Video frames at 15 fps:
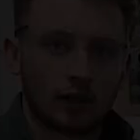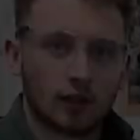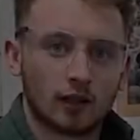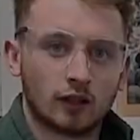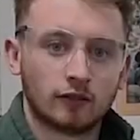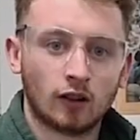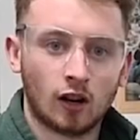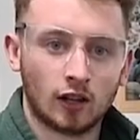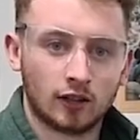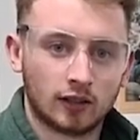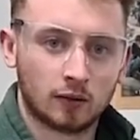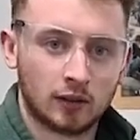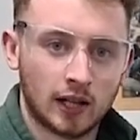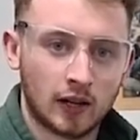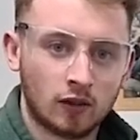Right, so
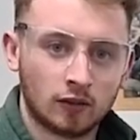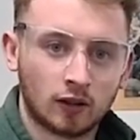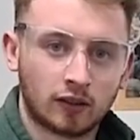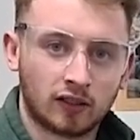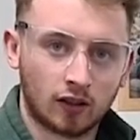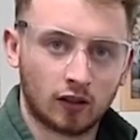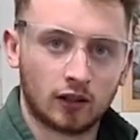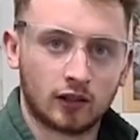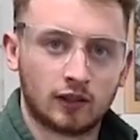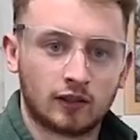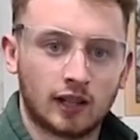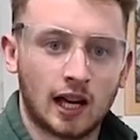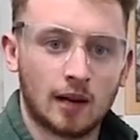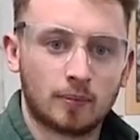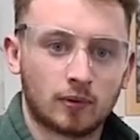we're now on the third
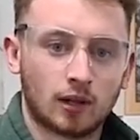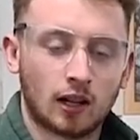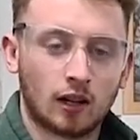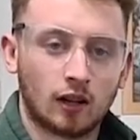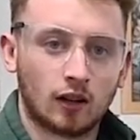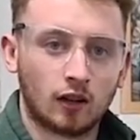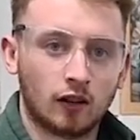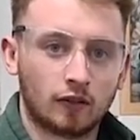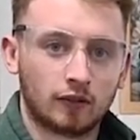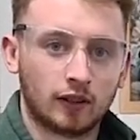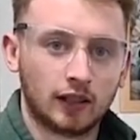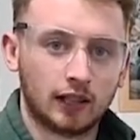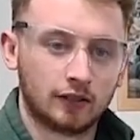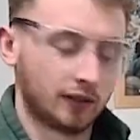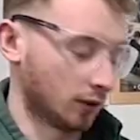step of
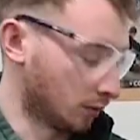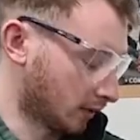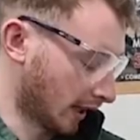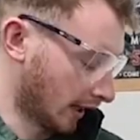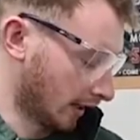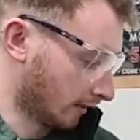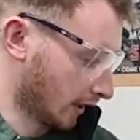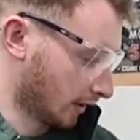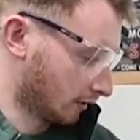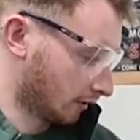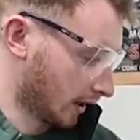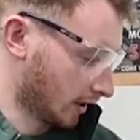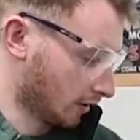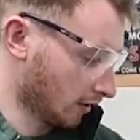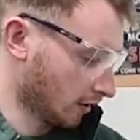the fuel tank
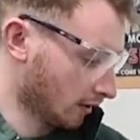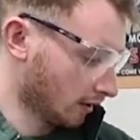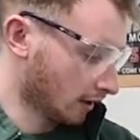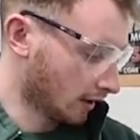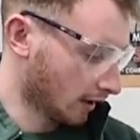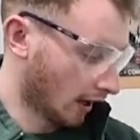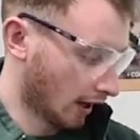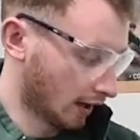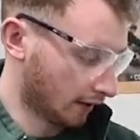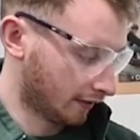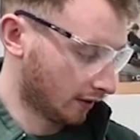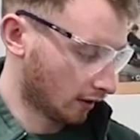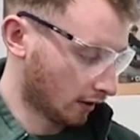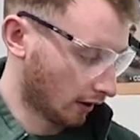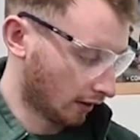restoration.
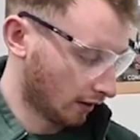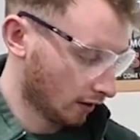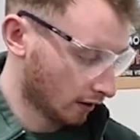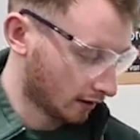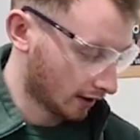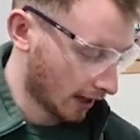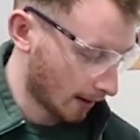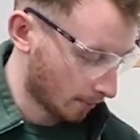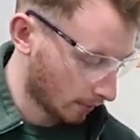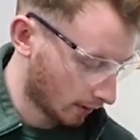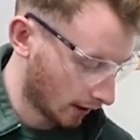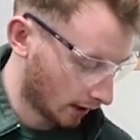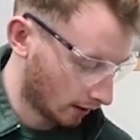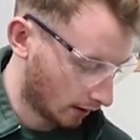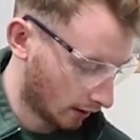The third step
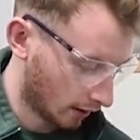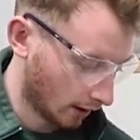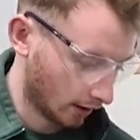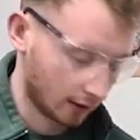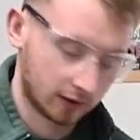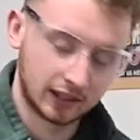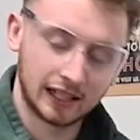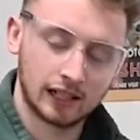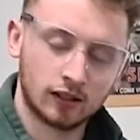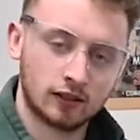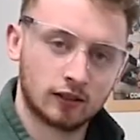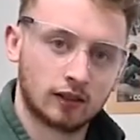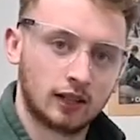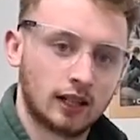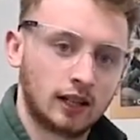is the
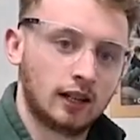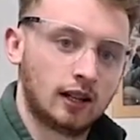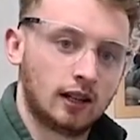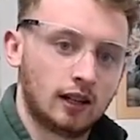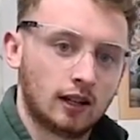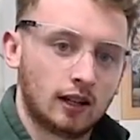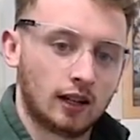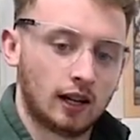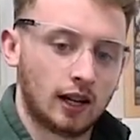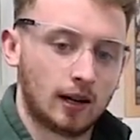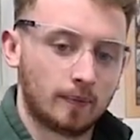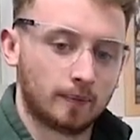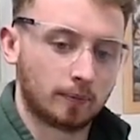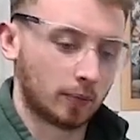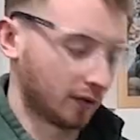sealant.
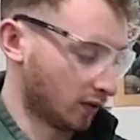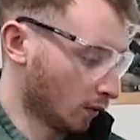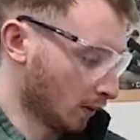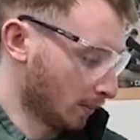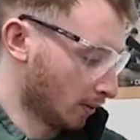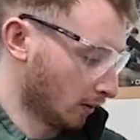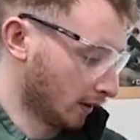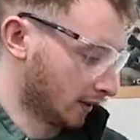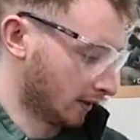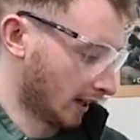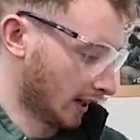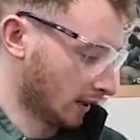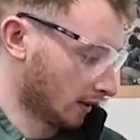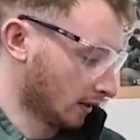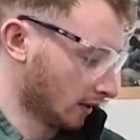Before we put this
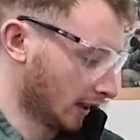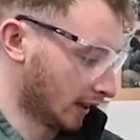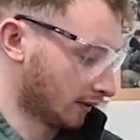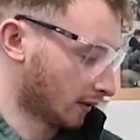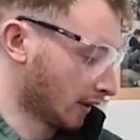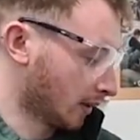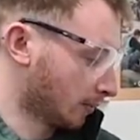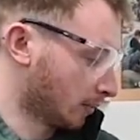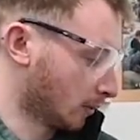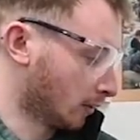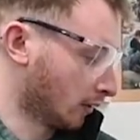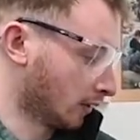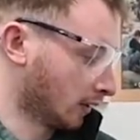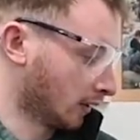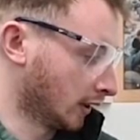in, it's very
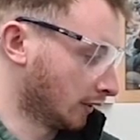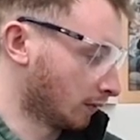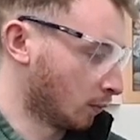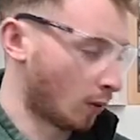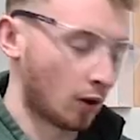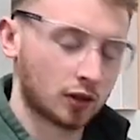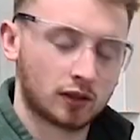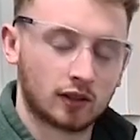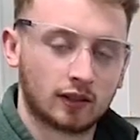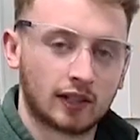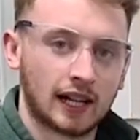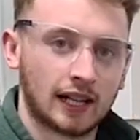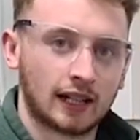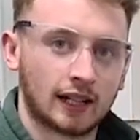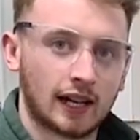important that you've washed the
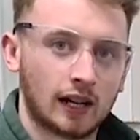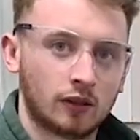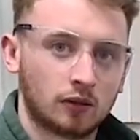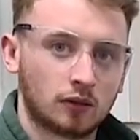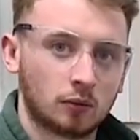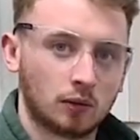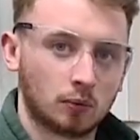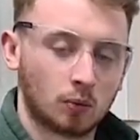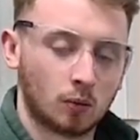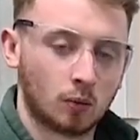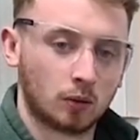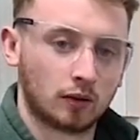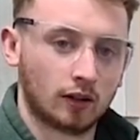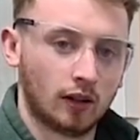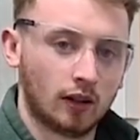tank out with
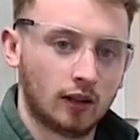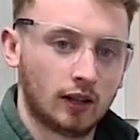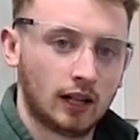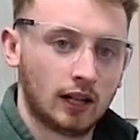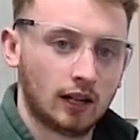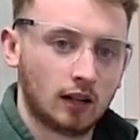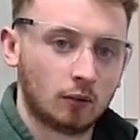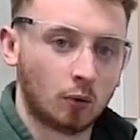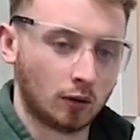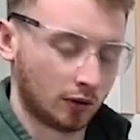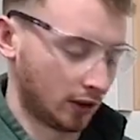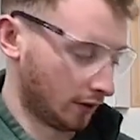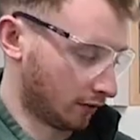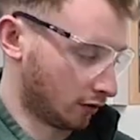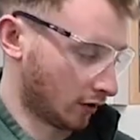water
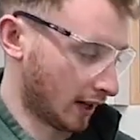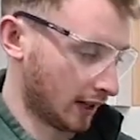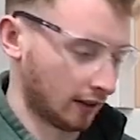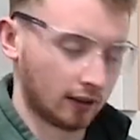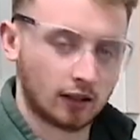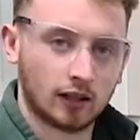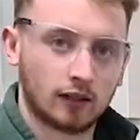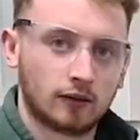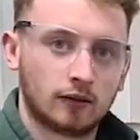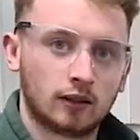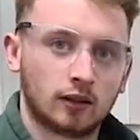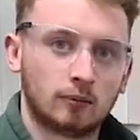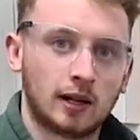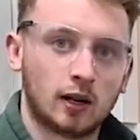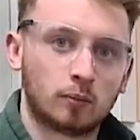once you've drained the
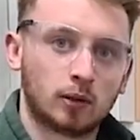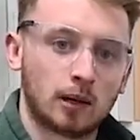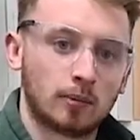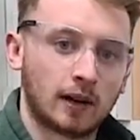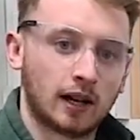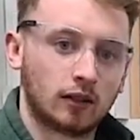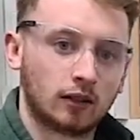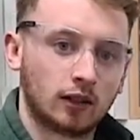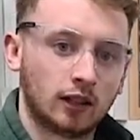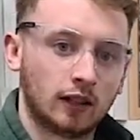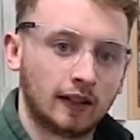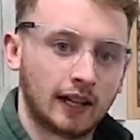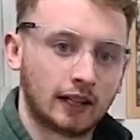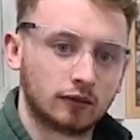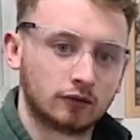metal prep out, and
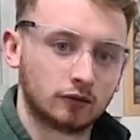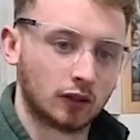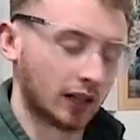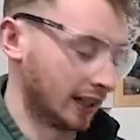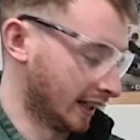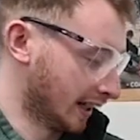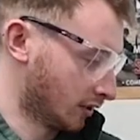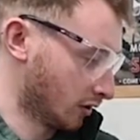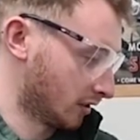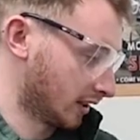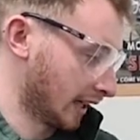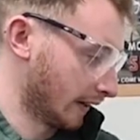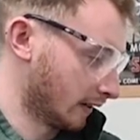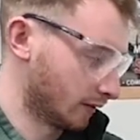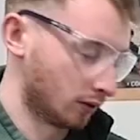that really is just to
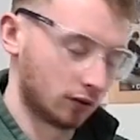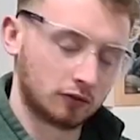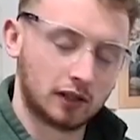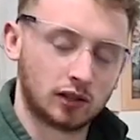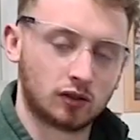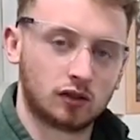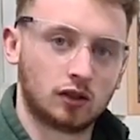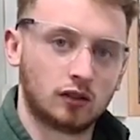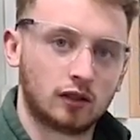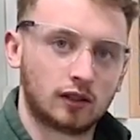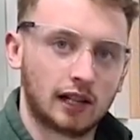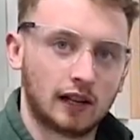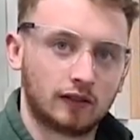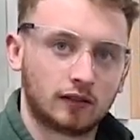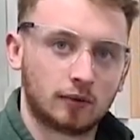get rid of all the residue that's
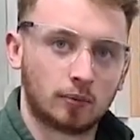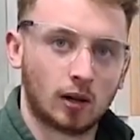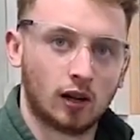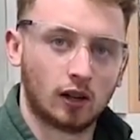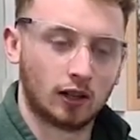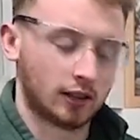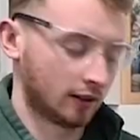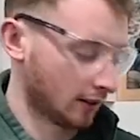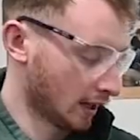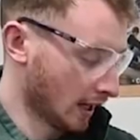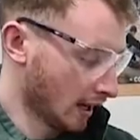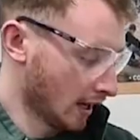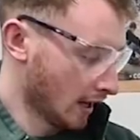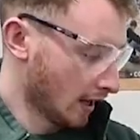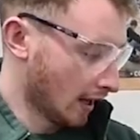left behind.
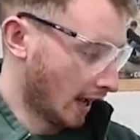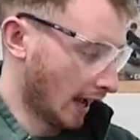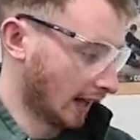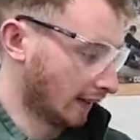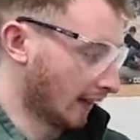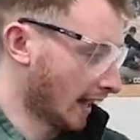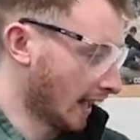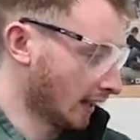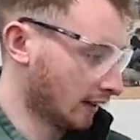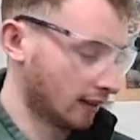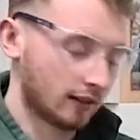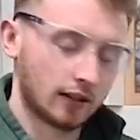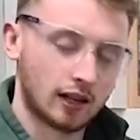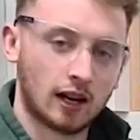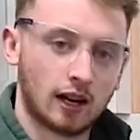And then
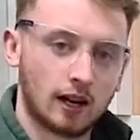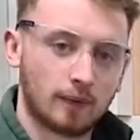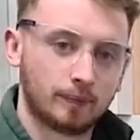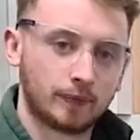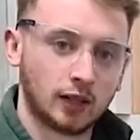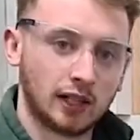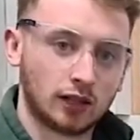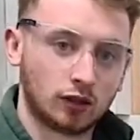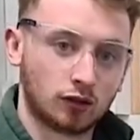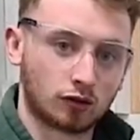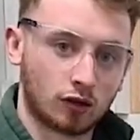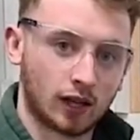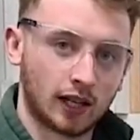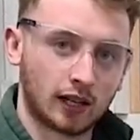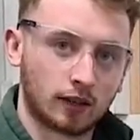you need to
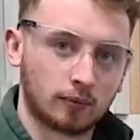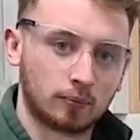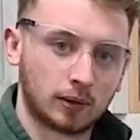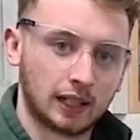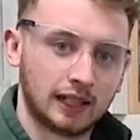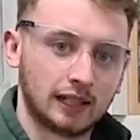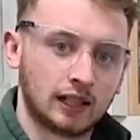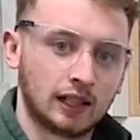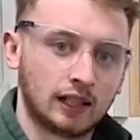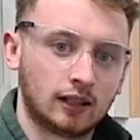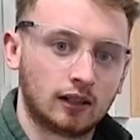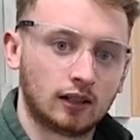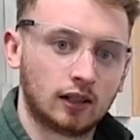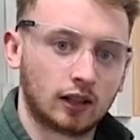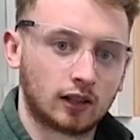dry it completely.
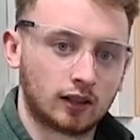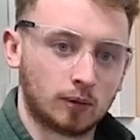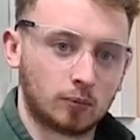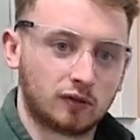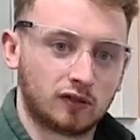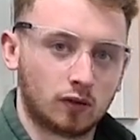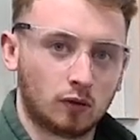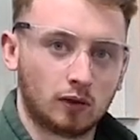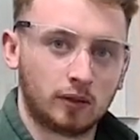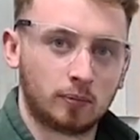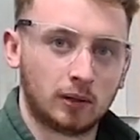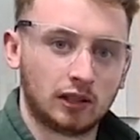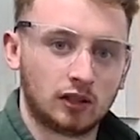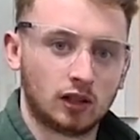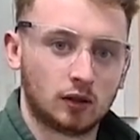Like I said before, we've
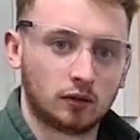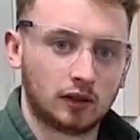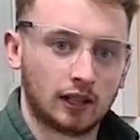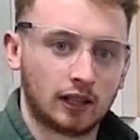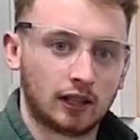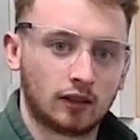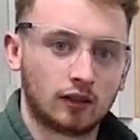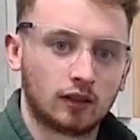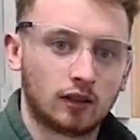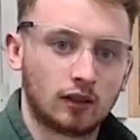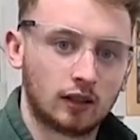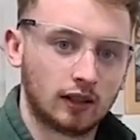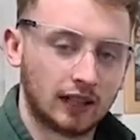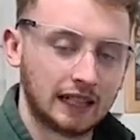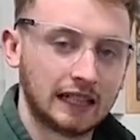been using
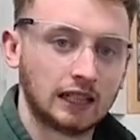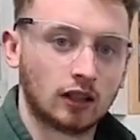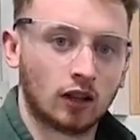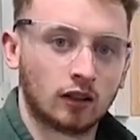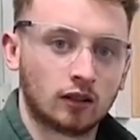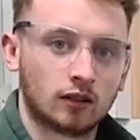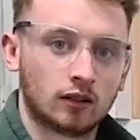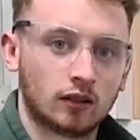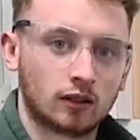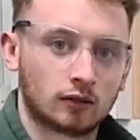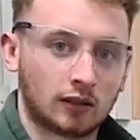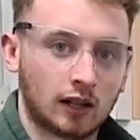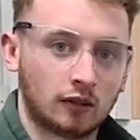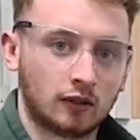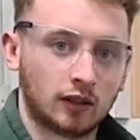the heat gun
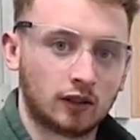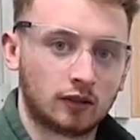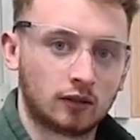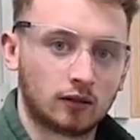throughout this